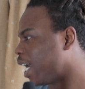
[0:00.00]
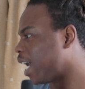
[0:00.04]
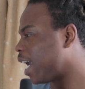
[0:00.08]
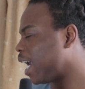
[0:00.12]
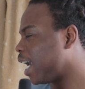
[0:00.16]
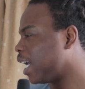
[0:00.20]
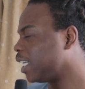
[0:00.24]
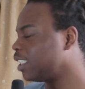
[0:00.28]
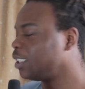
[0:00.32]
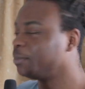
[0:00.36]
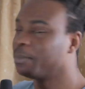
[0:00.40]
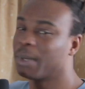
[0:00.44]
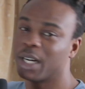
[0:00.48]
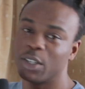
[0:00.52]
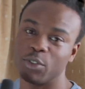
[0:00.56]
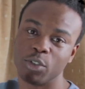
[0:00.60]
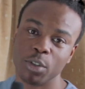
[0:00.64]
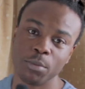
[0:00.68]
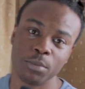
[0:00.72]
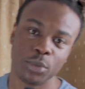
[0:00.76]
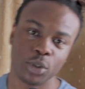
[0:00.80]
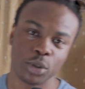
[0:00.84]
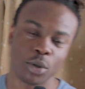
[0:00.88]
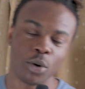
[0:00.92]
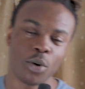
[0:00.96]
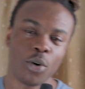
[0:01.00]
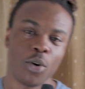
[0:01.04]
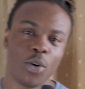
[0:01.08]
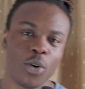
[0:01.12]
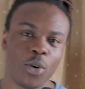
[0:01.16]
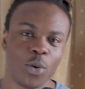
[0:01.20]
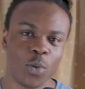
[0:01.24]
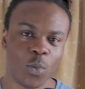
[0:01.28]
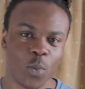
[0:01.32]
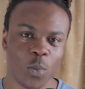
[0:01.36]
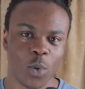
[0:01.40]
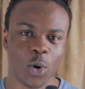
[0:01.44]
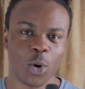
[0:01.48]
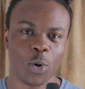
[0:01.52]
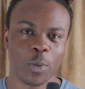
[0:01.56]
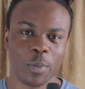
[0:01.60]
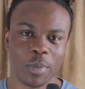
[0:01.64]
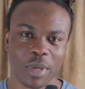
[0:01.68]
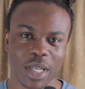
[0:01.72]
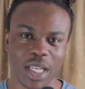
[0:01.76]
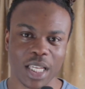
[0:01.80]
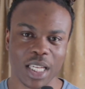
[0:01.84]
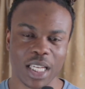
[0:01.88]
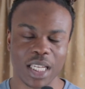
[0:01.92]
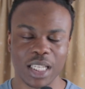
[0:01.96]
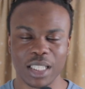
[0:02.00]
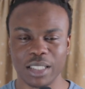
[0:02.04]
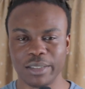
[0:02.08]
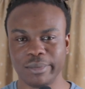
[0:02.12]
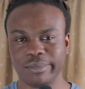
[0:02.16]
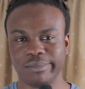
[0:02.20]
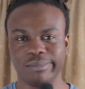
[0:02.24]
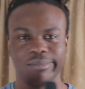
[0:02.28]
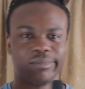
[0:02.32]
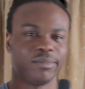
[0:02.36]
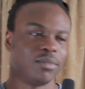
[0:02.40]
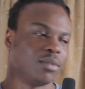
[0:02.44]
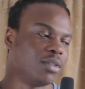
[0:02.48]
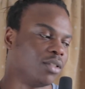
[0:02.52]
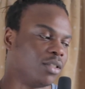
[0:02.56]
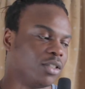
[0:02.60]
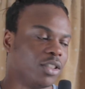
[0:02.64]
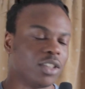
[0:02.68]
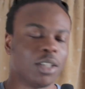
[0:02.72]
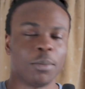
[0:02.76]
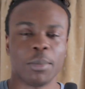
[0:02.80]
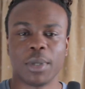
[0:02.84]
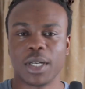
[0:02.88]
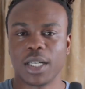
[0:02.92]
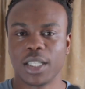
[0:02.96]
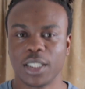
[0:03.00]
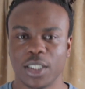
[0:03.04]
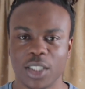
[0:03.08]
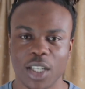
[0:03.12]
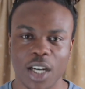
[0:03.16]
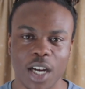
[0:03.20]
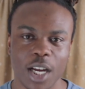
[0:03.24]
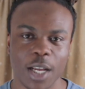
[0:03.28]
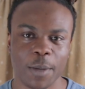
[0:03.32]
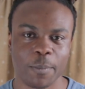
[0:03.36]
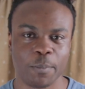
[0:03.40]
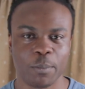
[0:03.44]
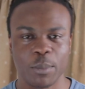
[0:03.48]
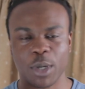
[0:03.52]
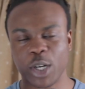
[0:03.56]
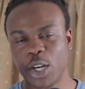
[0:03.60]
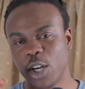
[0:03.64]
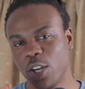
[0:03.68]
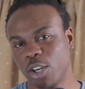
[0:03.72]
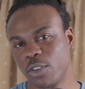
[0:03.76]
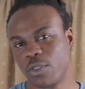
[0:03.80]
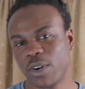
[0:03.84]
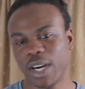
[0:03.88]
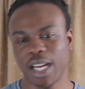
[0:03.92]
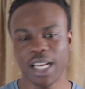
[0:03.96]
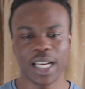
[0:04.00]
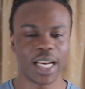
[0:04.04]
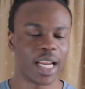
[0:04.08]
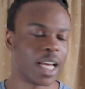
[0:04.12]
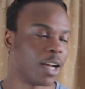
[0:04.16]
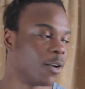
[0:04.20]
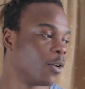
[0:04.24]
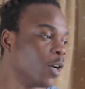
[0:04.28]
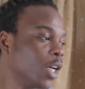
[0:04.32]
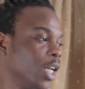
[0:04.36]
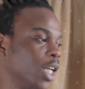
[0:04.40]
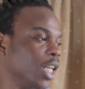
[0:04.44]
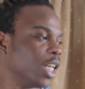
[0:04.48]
and my room tour will be some other time, but not right now.